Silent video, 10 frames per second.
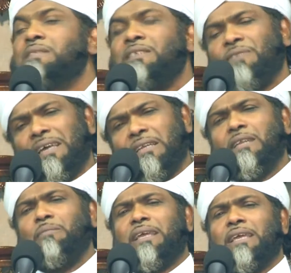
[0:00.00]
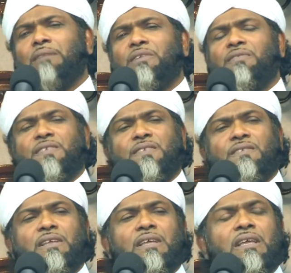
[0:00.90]
He finally became
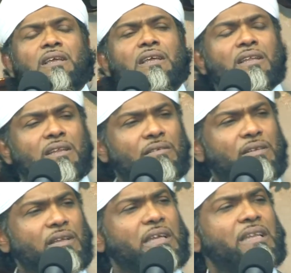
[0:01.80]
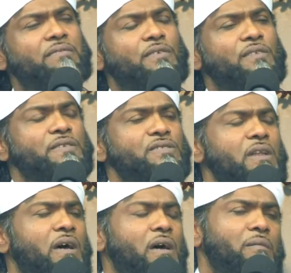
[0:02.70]
the Caliph of
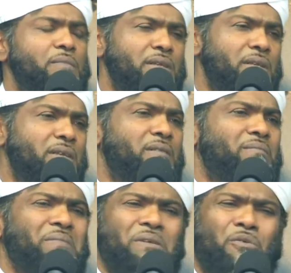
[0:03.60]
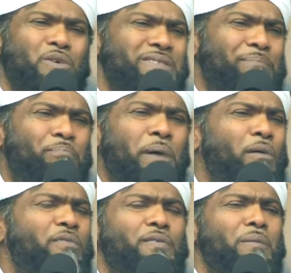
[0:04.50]
Islam, and who was a
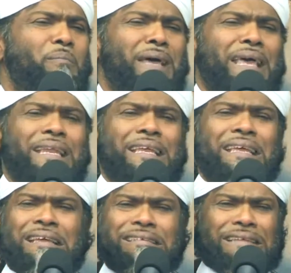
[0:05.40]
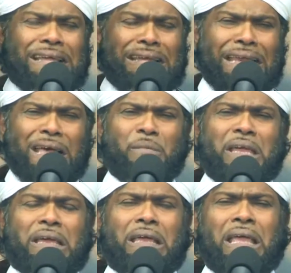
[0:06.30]
powerful man,
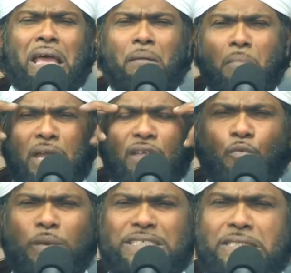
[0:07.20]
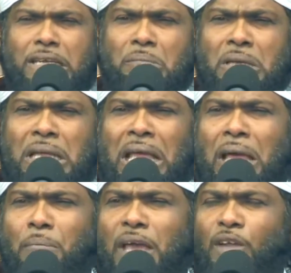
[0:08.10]
dynamic, a man of wisdom,
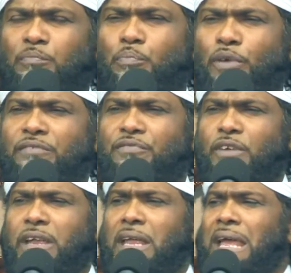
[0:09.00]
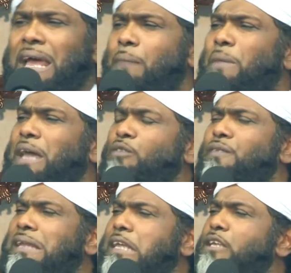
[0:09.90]
a man of bravery, a man
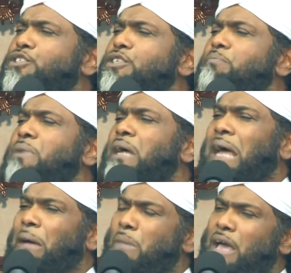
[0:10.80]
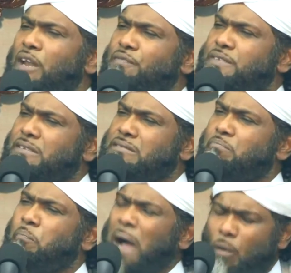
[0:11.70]
of leadership, a man of
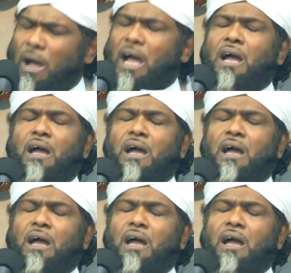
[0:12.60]
power.